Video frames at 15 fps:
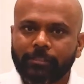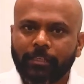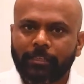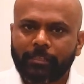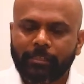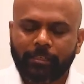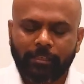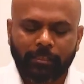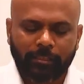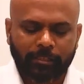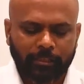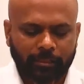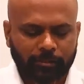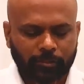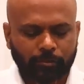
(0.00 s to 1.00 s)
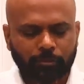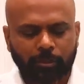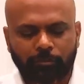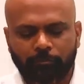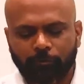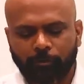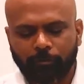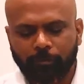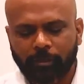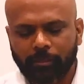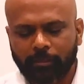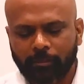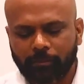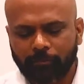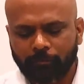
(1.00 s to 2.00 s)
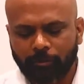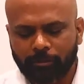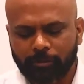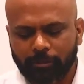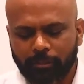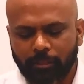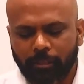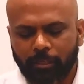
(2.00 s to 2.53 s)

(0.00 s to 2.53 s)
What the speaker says: that really stood out for me was